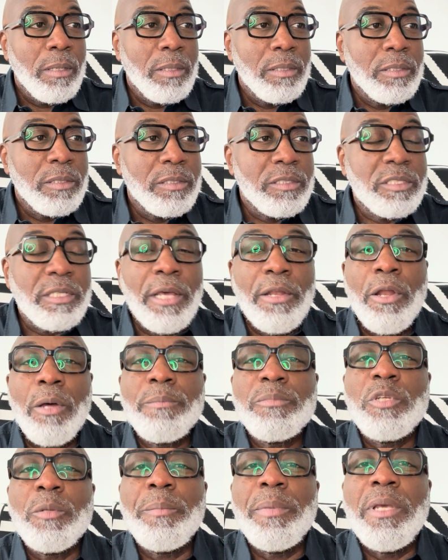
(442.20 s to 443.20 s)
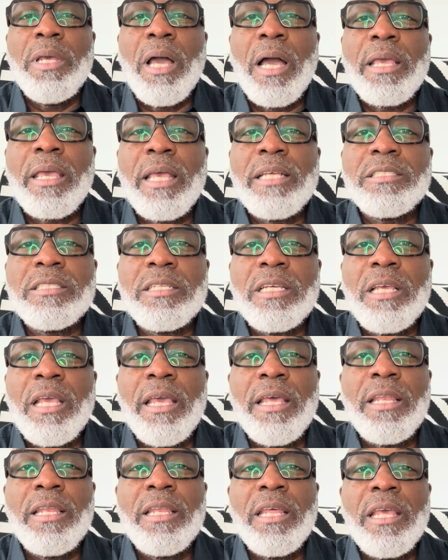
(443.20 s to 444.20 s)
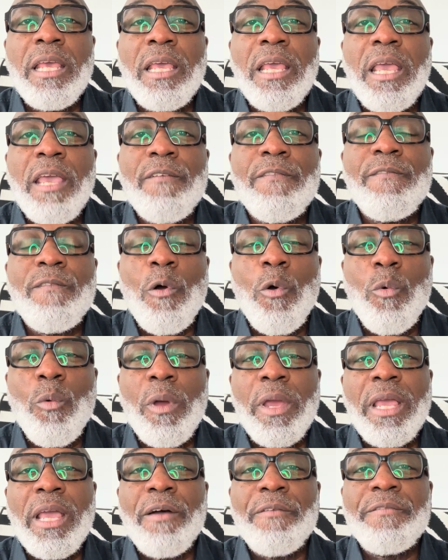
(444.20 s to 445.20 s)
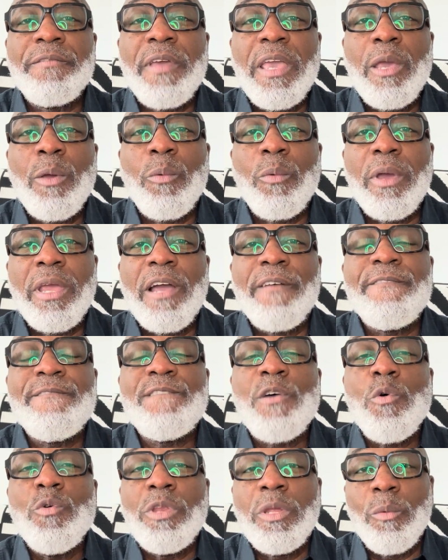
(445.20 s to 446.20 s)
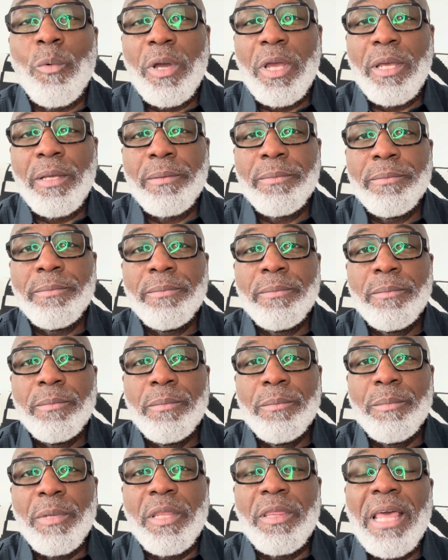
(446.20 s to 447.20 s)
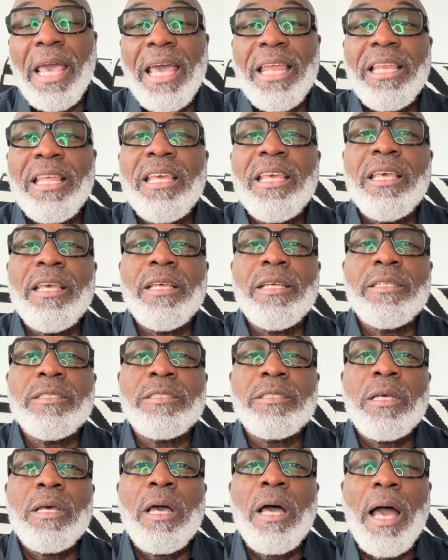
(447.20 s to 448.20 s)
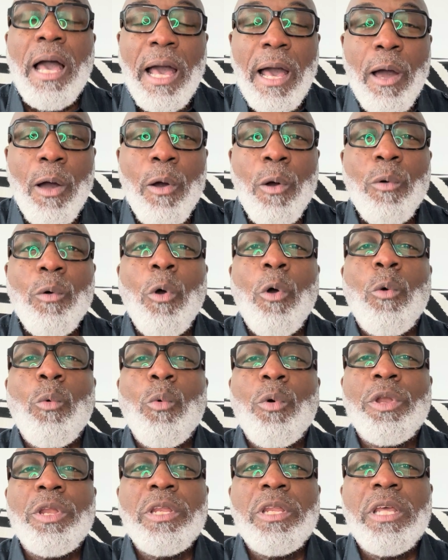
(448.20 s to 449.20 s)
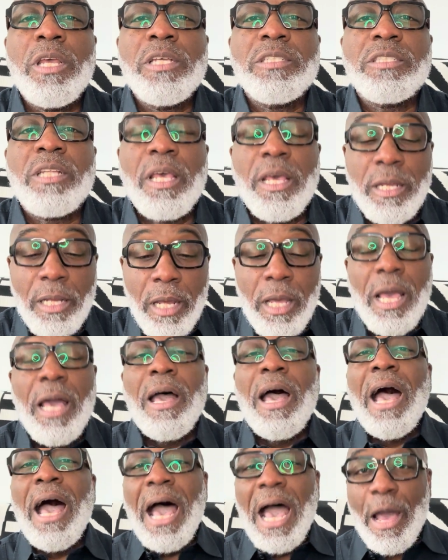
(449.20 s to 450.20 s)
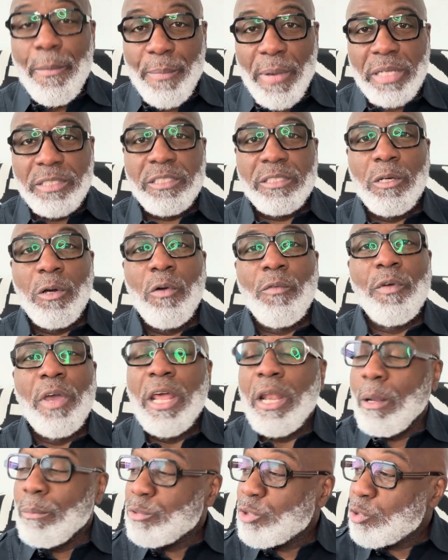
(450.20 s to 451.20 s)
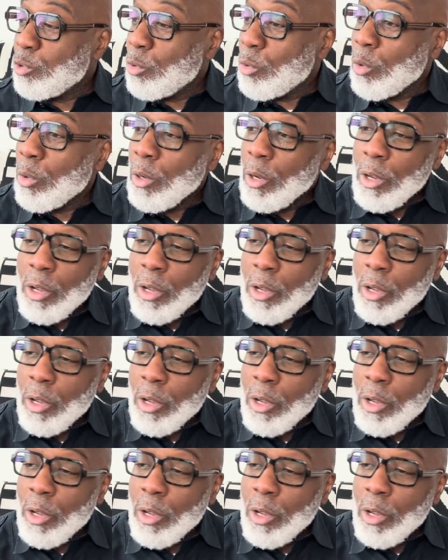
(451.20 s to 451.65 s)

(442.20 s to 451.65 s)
set up to be, I guess, in a faux way, a fake way, a phony way. But that is how, or what it is that I myself, and I'm sure